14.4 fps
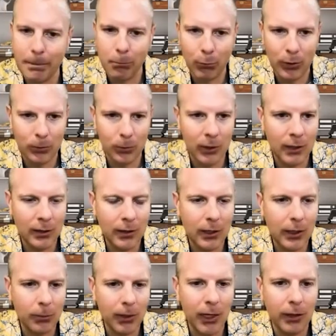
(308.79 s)
But we ended
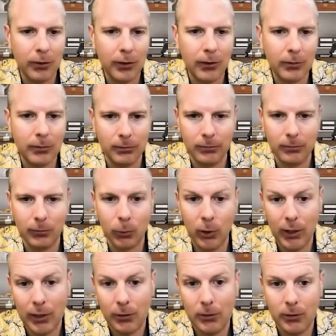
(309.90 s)
up having what
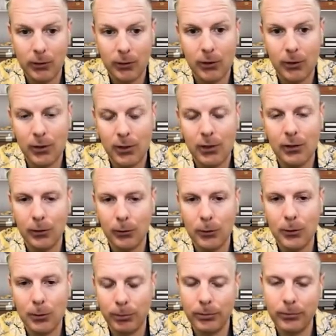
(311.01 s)
I would consider it was
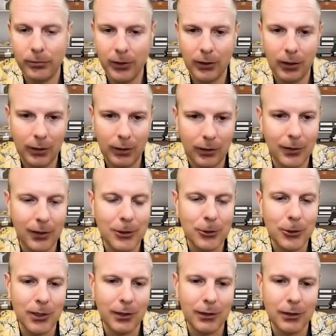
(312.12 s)
fairly
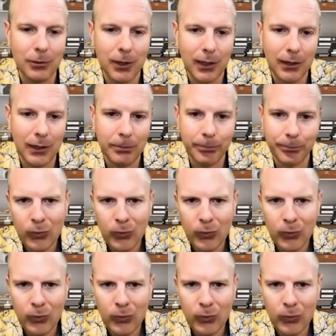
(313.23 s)
legendary rally.